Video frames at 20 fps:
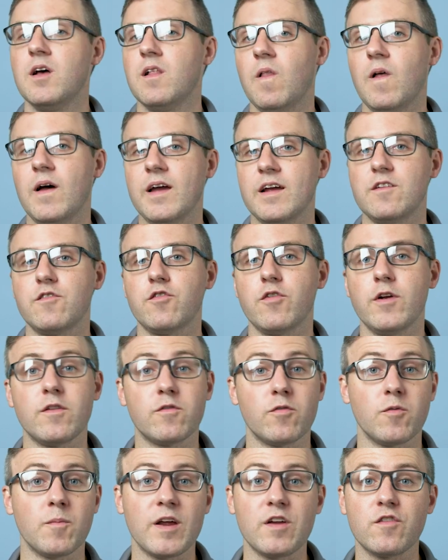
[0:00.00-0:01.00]
like
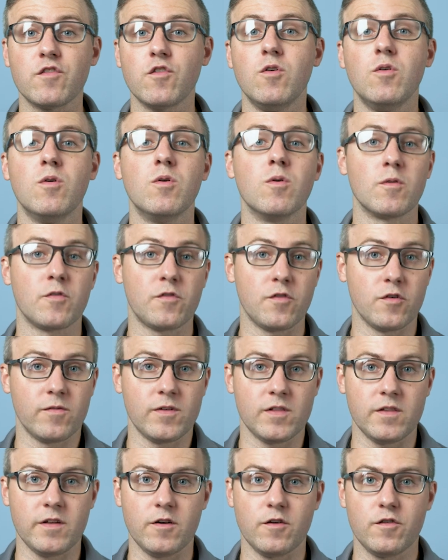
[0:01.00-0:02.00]
transformational or
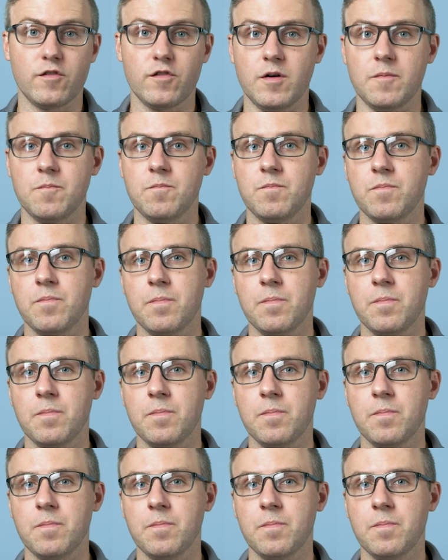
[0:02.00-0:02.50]
servant leadership.